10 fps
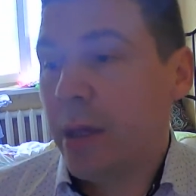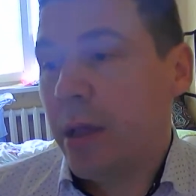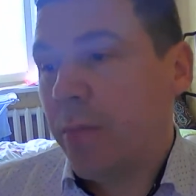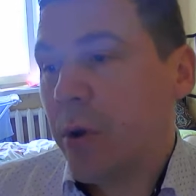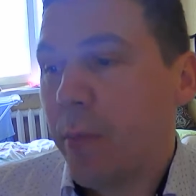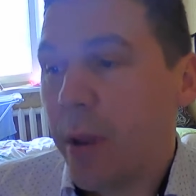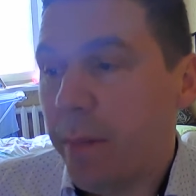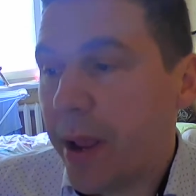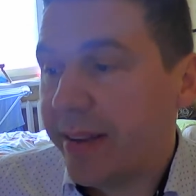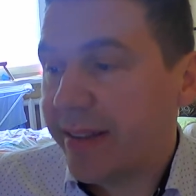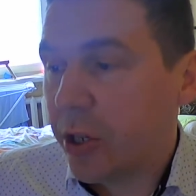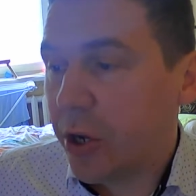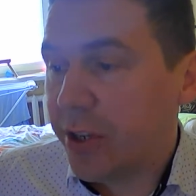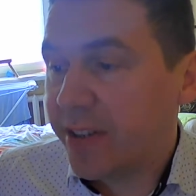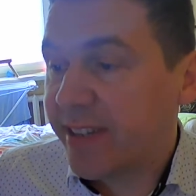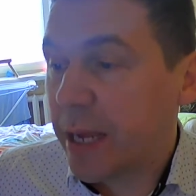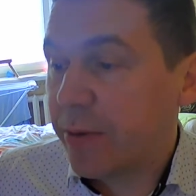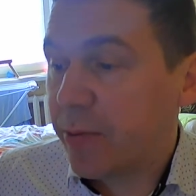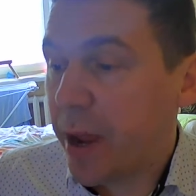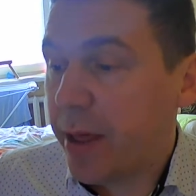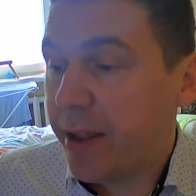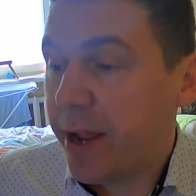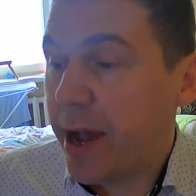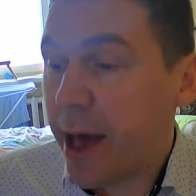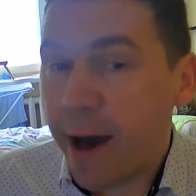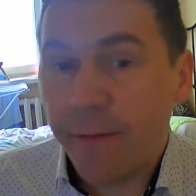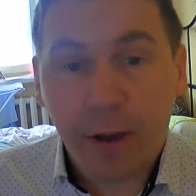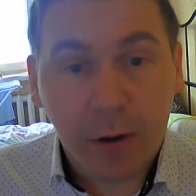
problem-based learning steps, where they have